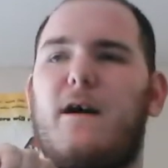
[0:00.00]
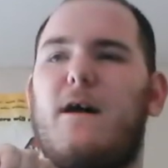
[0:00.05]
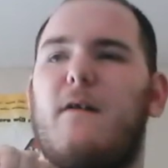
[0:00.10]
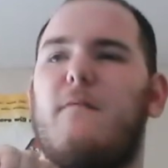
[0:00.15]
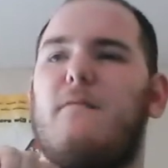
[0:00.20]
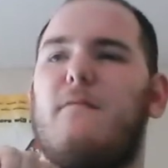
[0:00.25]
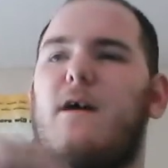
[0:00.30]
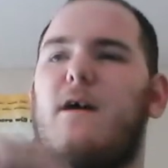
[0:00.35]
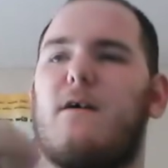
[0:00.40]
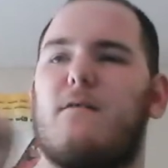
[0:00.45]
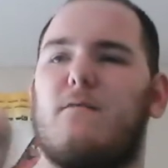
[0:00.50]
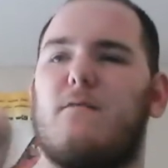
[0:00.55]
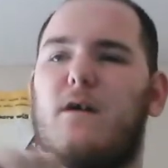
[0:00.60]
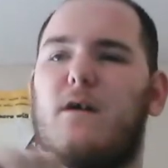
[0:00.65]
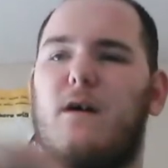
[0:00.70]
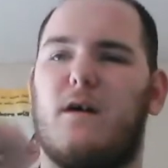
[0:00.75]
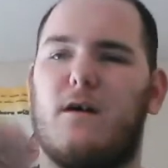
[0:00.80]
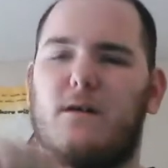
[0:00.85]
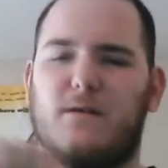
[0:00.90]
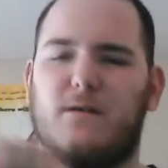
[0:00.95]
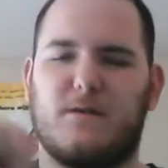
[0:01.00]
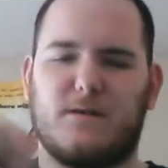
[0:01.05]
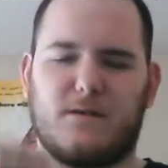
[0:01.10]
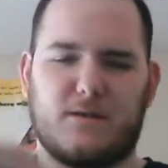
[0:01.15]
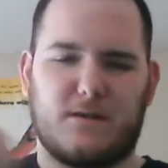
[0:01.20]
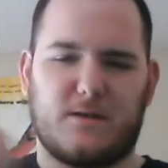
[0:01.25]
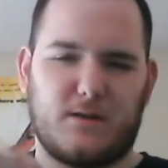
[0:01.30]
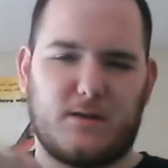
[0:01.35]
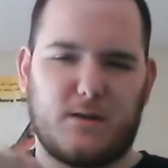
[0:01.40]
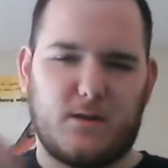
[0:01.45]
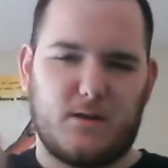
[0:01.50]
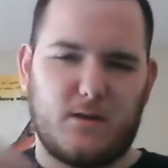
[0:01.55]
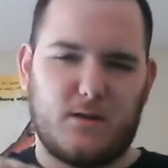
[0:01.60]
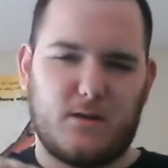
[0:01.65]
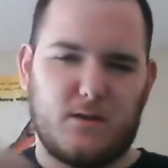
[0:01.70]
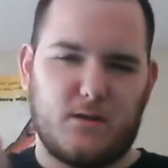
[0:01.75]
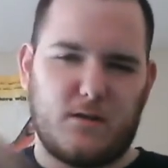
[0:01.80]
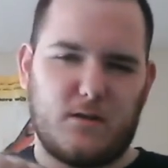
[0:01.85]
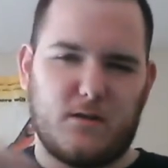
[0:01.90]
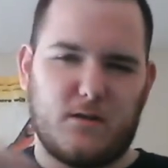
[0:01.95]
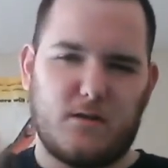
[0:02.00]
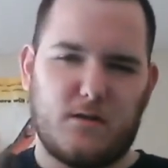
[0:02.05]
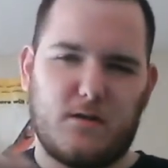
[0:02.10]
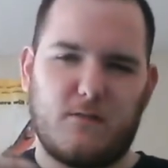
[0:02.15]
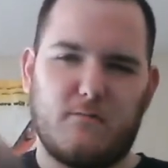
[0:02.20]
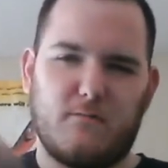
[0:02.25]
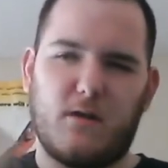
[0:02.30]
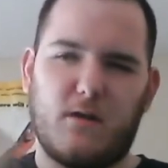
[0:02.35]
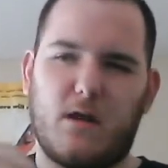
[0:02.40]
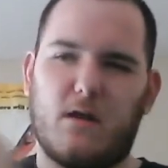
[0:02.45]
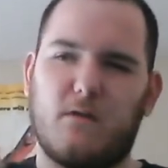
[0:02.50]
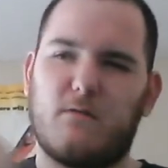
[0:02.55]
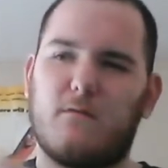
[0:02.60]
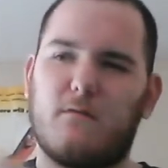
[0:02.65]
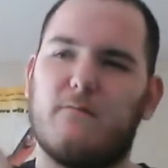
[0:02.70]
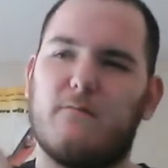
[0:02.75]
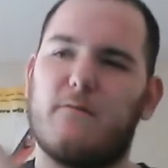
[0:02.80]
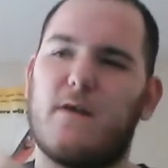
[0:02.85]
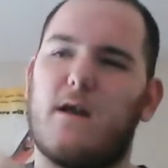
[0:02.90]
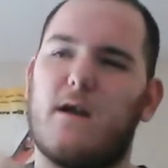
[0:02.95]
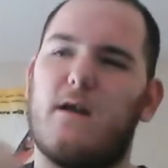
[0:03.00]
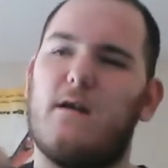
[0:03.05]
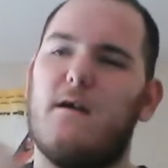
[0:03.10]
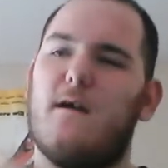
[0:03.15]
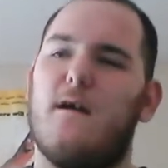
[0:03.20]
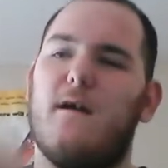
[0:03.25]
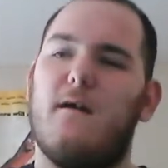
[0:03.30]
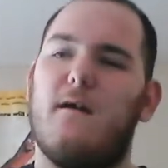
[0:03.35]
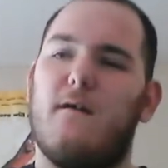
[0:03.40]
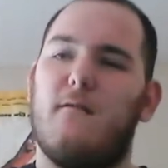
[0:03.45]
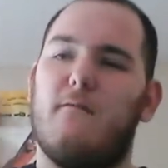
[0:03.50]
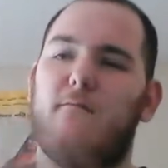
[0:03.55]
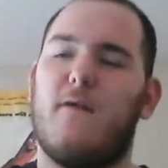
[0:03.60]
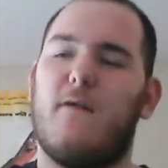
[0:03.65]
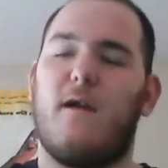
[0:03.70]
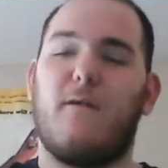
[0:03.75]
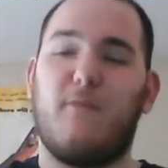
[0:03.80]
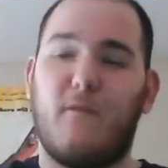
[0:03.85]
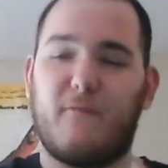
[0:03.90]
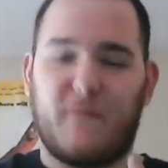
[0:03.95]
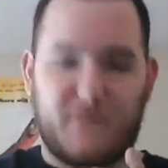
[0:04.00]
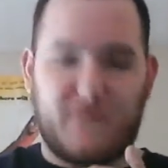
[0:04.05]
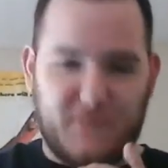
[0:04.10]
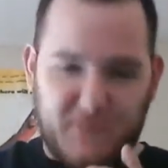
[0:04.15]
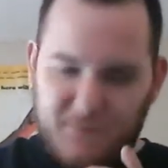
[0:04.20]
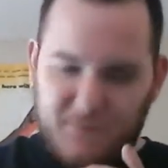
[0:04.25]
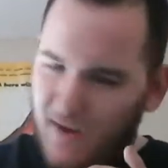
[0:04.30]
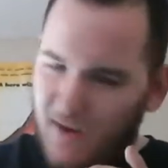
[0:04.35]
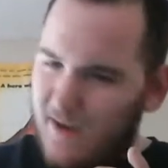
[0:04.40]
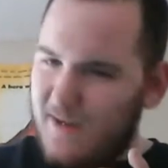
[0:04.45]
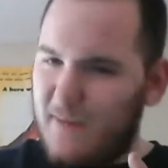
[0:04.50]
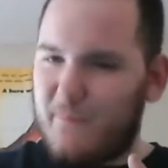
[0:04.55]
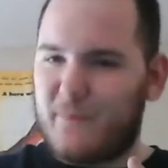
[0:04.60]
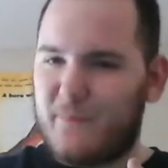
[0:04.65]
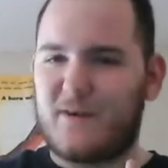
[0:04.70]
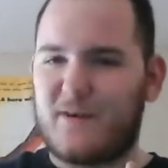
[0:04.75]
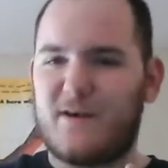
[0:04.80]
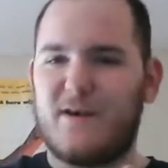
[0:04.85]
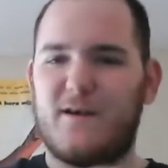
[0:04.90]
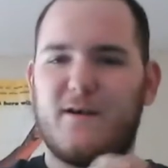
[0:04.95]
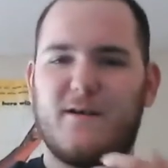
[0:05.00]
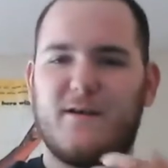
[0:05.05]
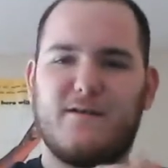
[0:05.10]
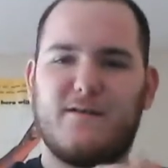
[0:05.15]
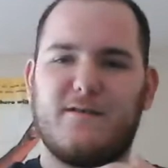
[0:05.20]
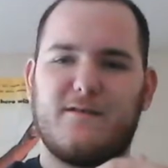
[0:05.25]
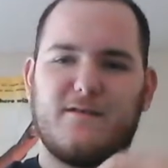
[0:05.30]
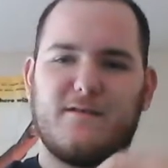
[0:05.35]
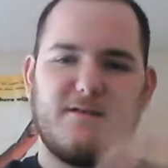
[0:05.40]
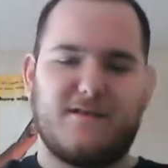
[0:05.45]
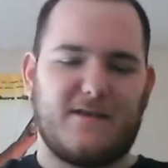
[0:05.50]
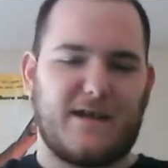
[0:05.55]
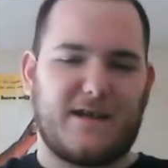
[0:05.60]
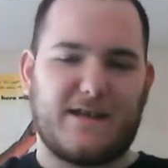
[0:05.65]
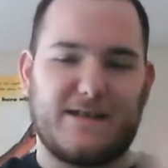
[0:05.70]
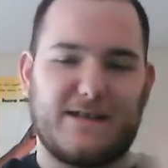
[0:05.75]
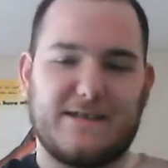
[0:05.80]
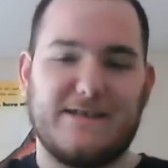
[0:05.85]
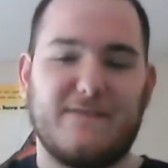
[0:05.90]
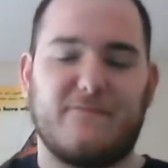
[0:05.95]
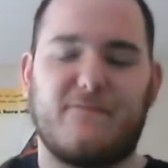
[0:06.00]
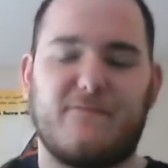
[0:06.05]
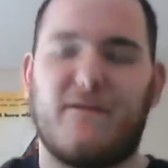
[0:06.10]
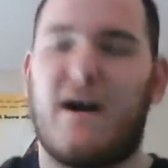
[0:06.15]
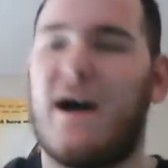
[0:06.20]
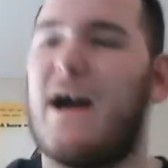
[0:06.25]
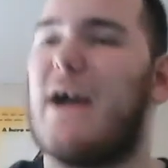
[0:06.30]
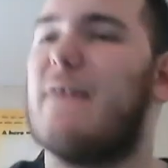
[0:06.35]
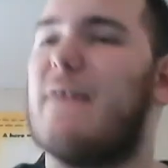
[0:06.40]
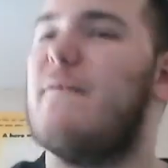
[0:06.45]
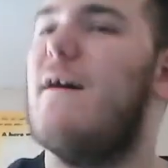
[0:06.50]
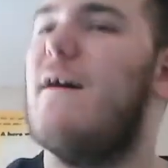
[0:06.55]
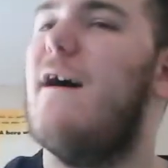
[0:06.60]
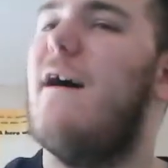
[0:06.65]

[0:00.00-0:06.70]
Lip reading: there was, what else there? There was the Snoop Dogg Epicode, and that could be 5.